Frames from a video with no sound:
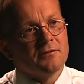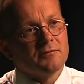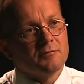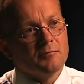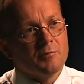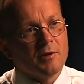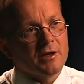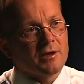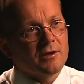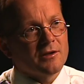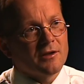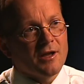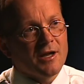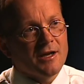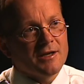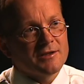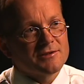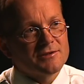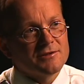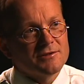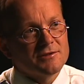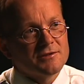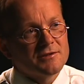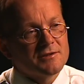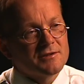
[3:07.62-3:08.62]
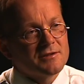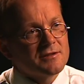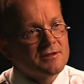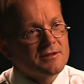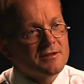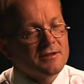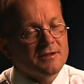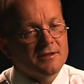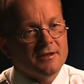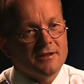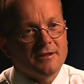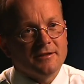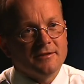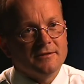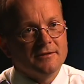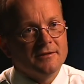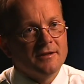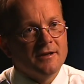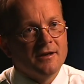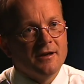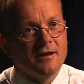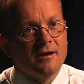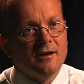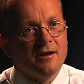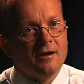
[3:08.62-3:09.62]
My classes
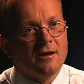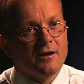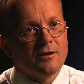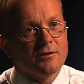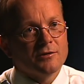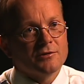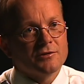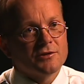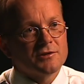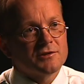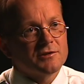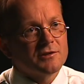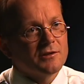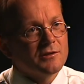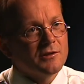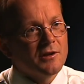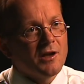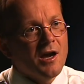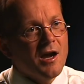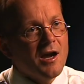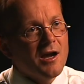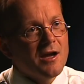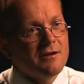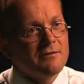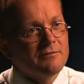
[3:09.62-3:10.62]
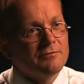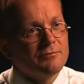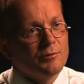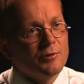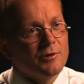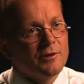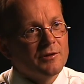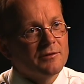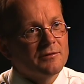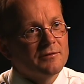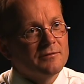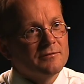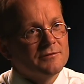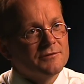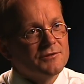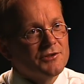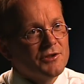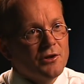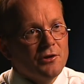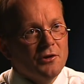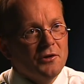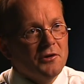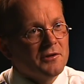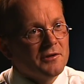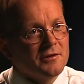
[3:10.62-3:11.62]
are just alive with
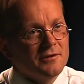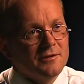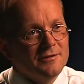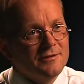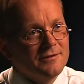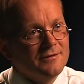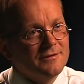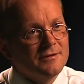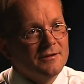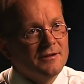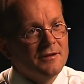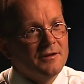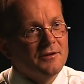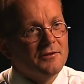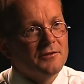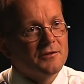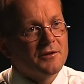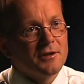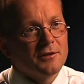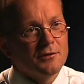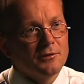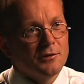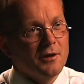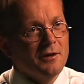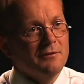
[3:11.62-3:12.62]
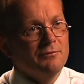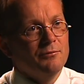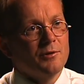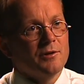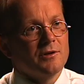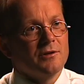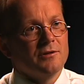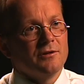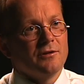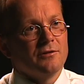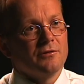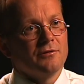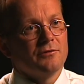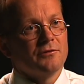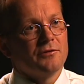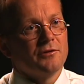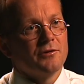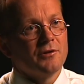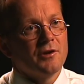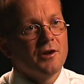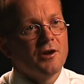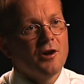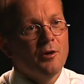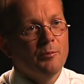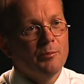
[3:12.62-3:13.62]
charity. They love one another.
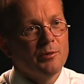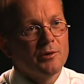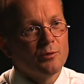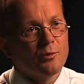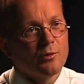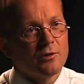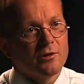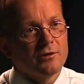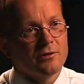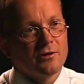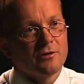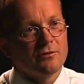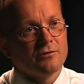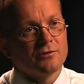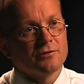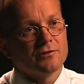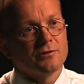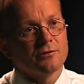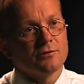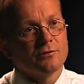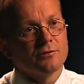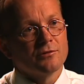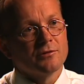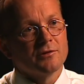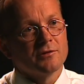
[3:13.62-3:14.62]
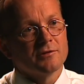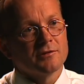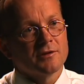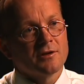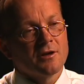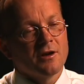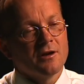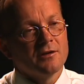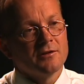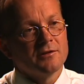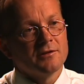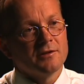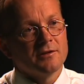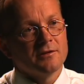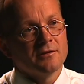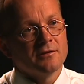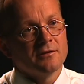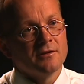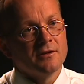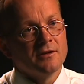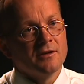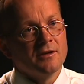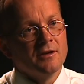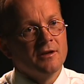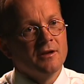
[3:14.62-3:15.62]
They're helping one another to learn the content.
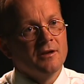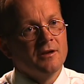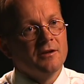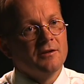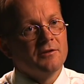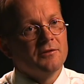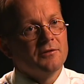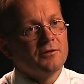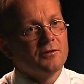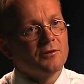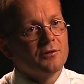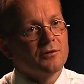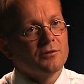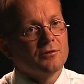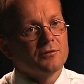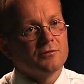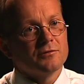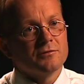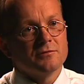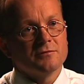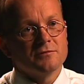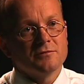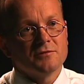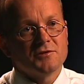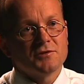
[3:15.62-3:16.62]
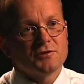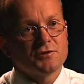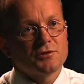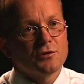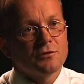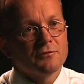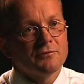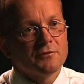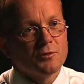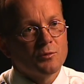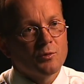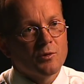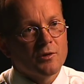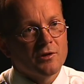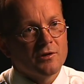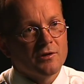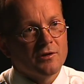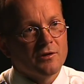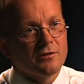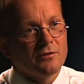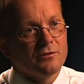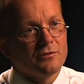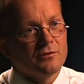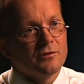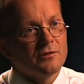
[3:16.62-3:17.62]
They're serving one
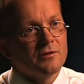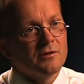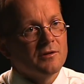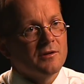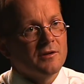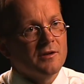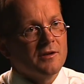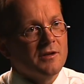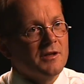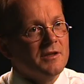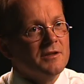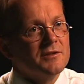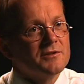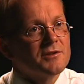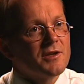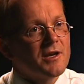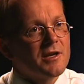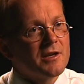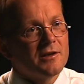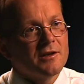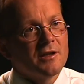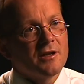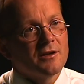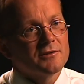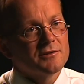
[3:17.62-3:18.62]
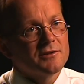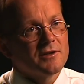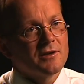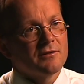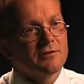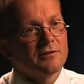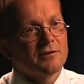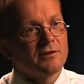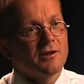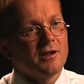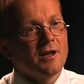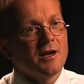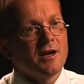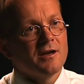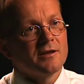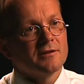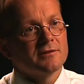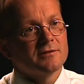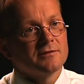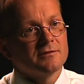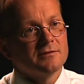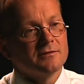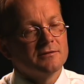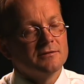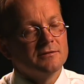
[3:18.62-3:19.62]
another inside and outside of the
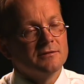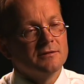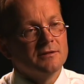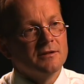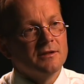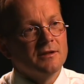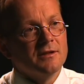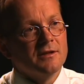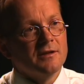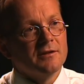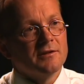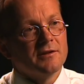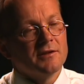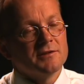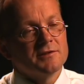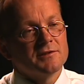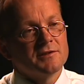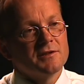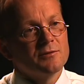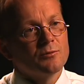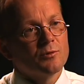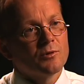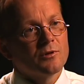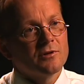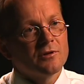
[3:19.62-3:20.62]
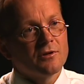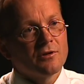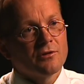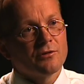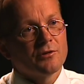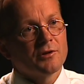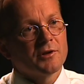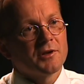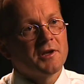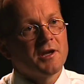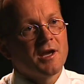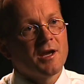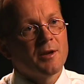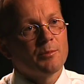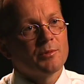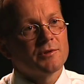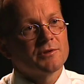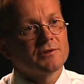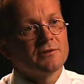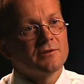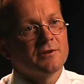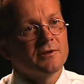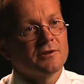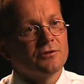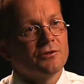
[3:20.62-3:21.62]
class. They see one another on
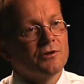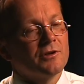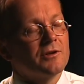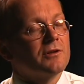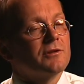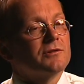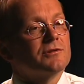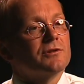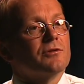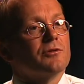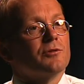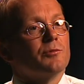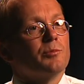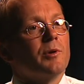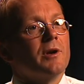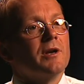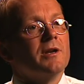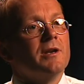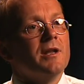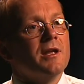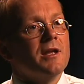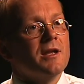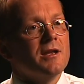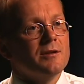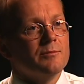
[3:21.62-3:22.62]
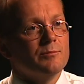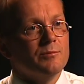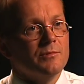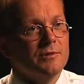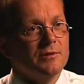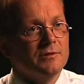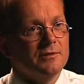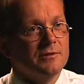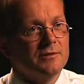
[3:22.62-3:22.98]
campus and they greet each other by name